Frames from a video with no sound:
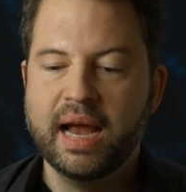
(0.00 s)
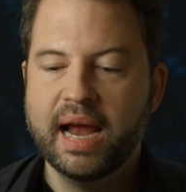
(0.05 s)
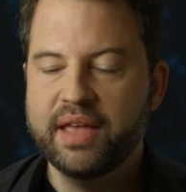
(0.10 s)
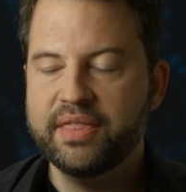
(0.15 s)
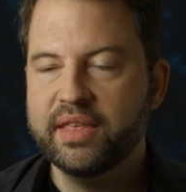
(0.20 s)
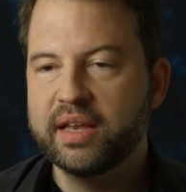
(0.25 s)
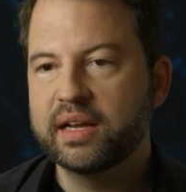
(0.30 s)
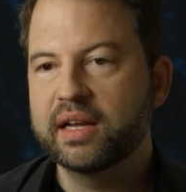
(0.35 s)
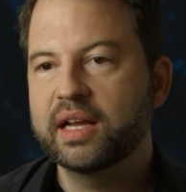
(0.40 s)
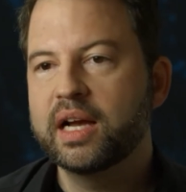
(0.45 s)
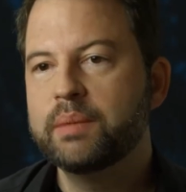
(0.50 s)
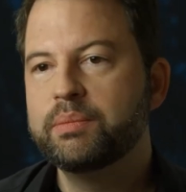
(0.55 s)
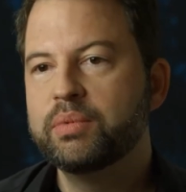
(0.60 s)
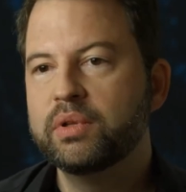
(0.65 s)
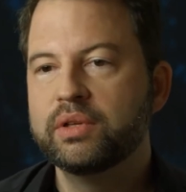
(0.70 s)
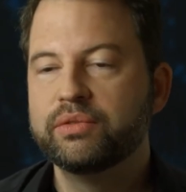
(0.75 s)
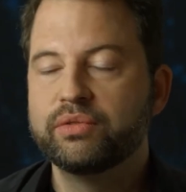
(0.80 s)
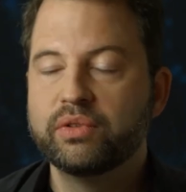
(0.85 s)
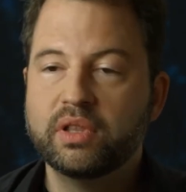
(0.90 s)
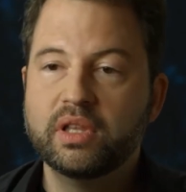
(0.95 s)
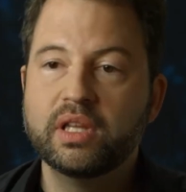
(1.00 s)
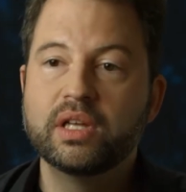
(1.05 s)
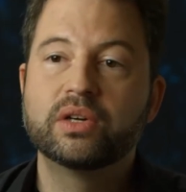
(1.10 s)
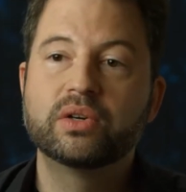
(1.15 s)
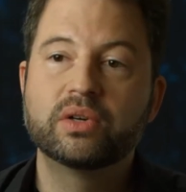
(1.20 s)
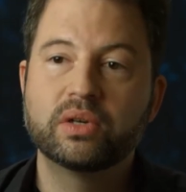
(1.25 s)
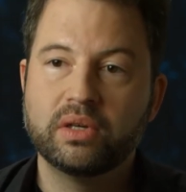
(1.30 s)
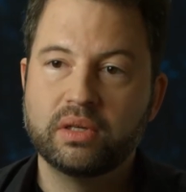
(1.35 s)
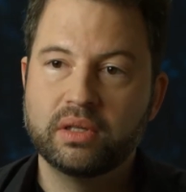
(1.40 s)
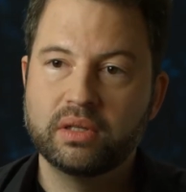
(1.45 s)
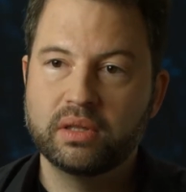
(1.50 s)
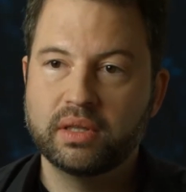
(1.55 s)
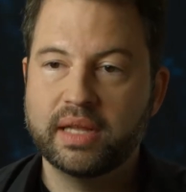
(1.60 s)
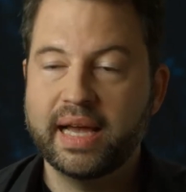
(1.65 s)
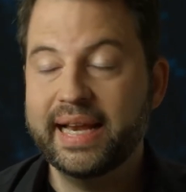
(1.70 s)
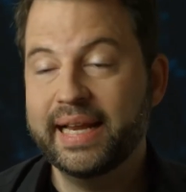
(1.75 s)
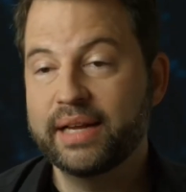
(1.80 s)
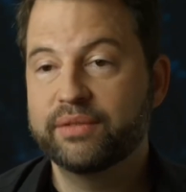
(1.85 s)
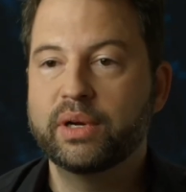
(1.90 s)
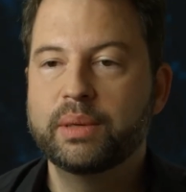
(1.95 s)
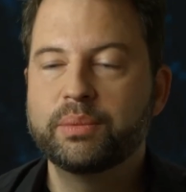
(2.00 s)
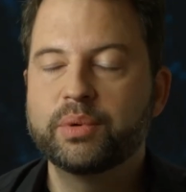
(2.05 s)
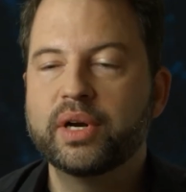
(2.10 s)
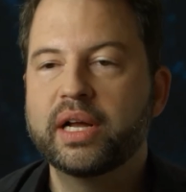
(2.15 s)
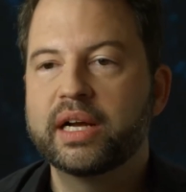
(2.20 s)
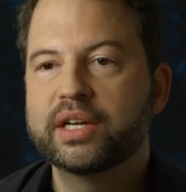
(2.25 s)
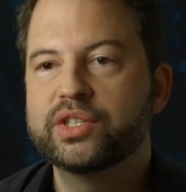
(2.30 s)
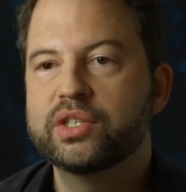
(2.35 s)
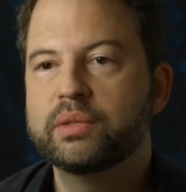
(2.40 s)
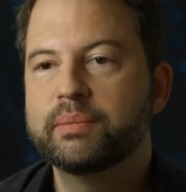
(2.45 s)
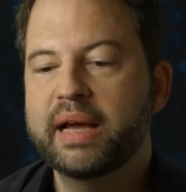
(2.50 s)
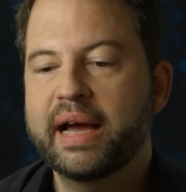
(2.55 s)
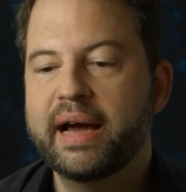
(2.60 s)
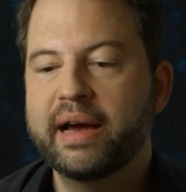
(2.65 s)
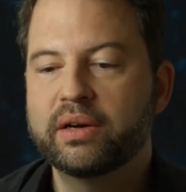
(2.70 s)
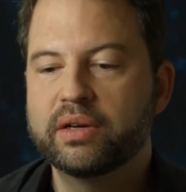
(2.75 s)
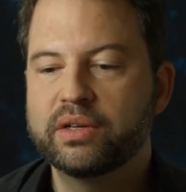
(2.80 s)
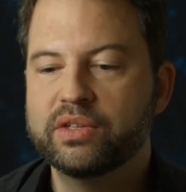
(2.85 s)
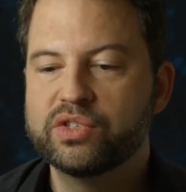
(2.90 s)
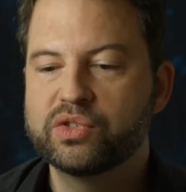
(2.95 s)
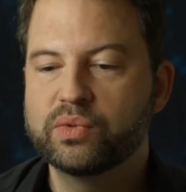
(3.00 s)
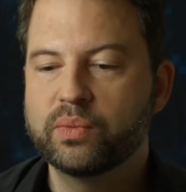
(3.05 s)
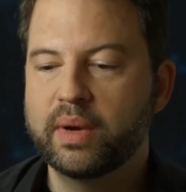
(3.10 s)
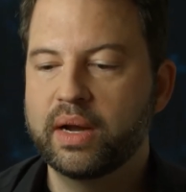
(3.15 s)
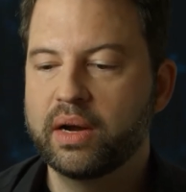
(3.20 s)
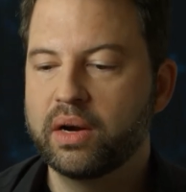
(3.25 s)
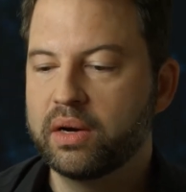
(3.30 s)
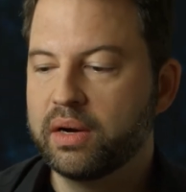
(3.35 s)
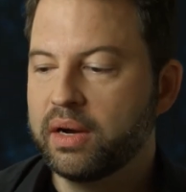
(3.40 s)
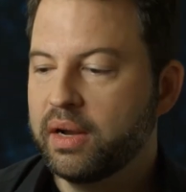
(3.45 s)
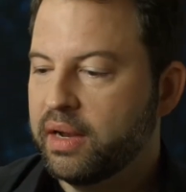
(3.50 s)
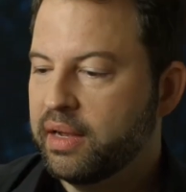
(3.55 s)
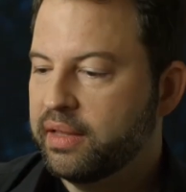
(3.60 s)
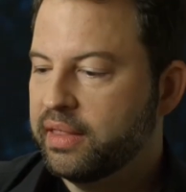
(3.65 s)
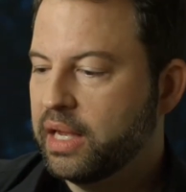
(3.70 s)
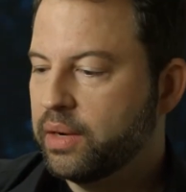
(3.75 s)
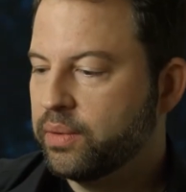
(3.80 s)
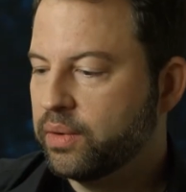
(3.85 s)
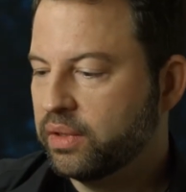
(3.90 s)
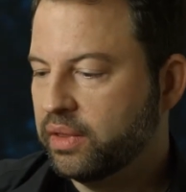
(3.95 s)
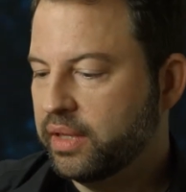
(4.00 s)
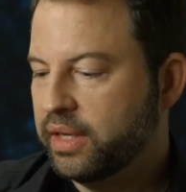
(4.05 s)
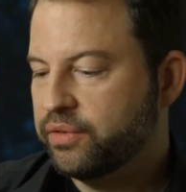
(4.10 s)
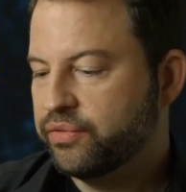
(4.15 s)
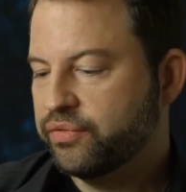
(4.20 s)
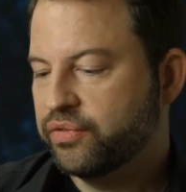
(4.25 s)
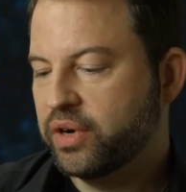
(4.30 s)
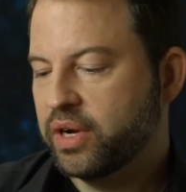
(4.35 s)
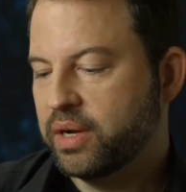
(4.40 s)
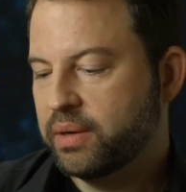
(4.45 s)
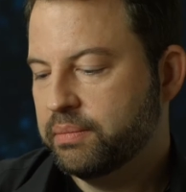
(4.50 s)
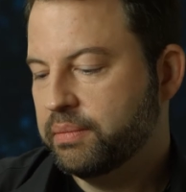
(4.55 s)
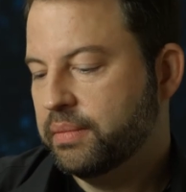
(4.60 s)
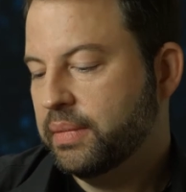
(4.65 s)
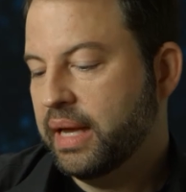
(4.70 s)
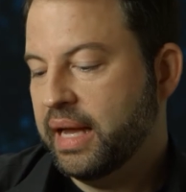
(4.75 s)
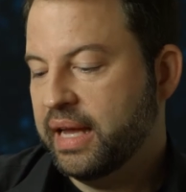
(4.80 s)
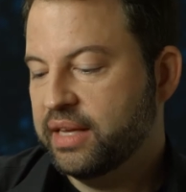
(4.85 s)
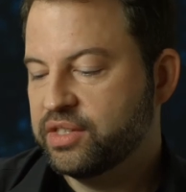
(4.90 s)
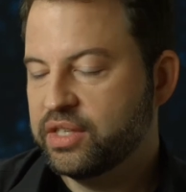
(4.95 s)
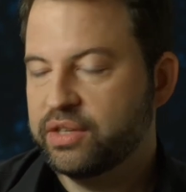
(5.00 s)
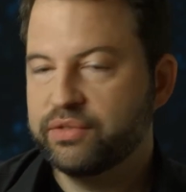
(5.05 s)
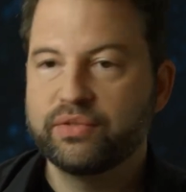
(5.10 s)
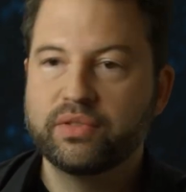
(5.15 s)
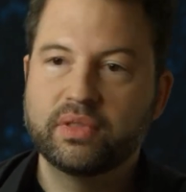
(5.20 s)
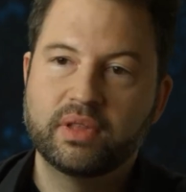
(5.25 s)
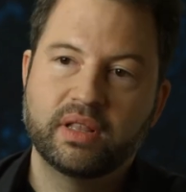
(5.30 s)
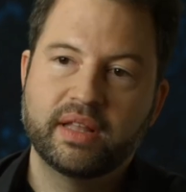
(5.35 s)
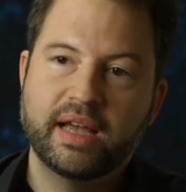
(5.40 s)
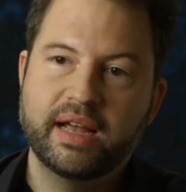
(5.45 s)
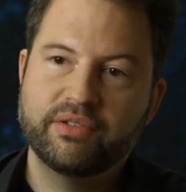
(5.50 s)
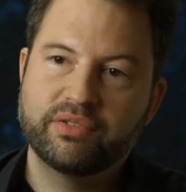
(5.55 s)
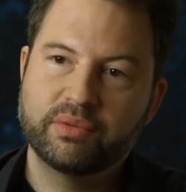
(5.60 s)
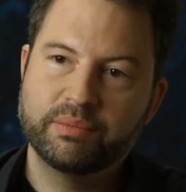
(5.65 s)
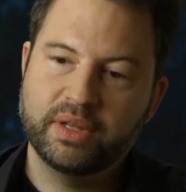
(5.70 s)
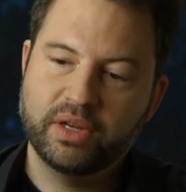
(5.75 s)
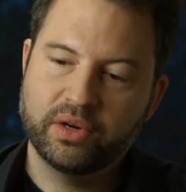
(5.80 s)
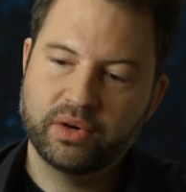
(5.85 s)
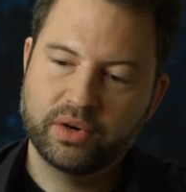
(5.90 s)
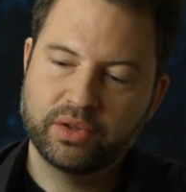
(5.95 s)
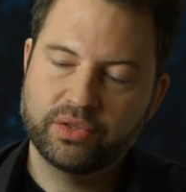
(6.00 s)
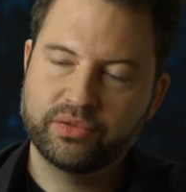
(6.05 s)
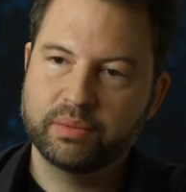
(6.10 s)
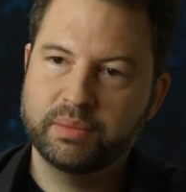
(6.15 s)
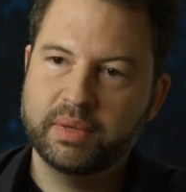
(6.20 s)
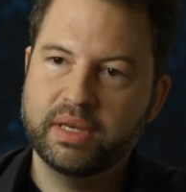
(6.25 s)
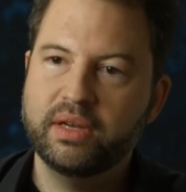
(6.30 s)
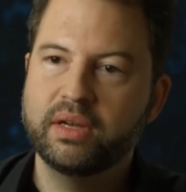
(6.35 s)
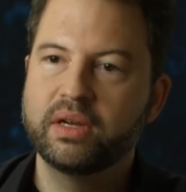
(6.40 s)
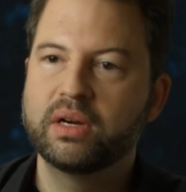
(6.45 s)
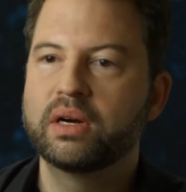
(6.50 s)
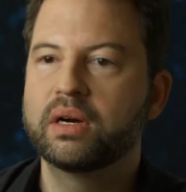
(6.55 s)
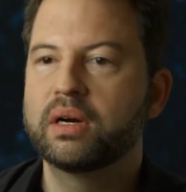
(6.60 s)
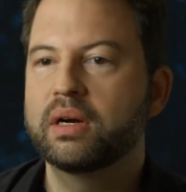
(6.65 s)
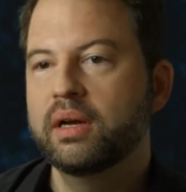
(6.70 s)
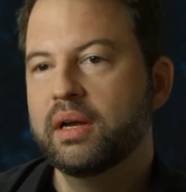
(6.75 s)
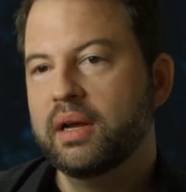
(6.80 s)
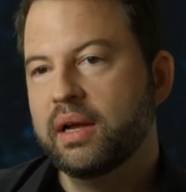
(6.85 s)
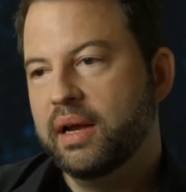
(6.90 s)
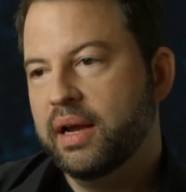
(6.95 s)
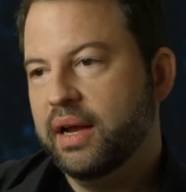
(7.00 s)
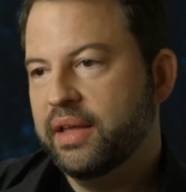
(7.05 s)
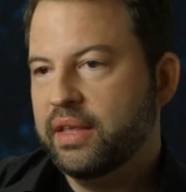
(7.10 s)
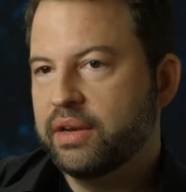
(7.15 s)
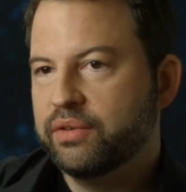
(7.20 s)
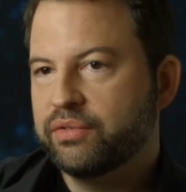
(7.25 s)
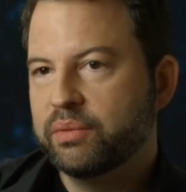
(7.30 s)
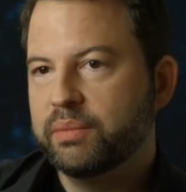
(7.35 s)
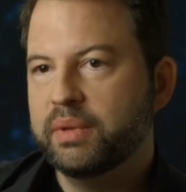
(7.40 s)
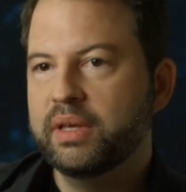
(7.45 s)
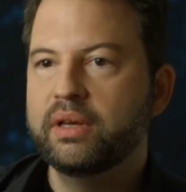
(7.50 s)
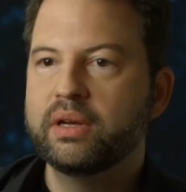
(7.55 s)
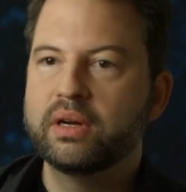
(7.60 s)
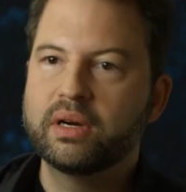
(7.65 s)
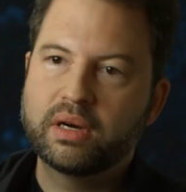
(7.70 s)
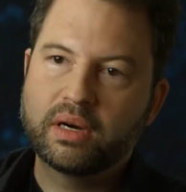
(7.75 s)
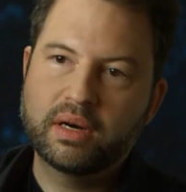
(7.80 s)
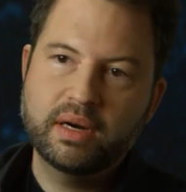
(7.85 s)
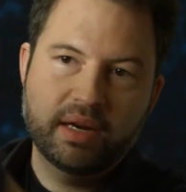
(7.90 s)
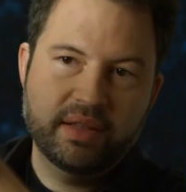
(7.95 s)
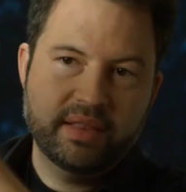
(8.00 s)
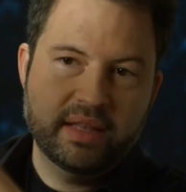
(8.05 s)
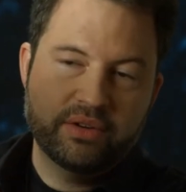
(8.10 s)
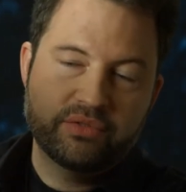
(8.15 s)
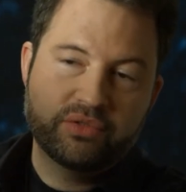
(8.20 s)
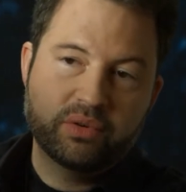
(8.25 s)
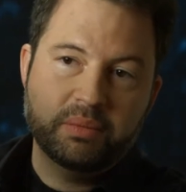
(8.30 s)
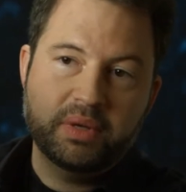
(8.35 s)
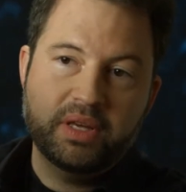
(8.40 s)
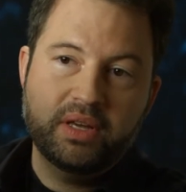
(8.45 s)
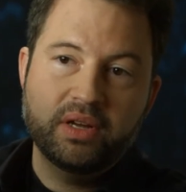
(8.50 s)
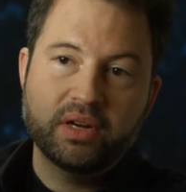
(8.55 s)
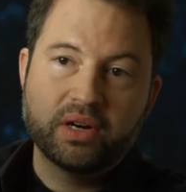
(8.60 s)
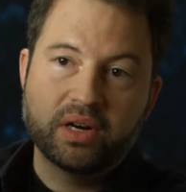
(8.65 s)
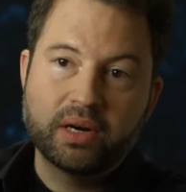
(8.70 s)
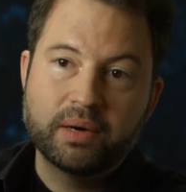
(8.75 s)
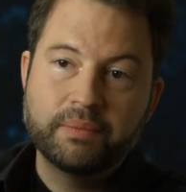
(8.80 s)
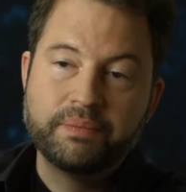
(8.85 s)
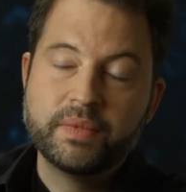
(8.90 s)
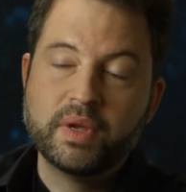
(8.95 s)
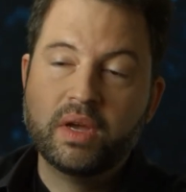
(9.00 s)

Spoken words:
And then a couple of literal lighting reproduction patterns where they were lit from as if the light from the earth from here, and then from here, and then from here.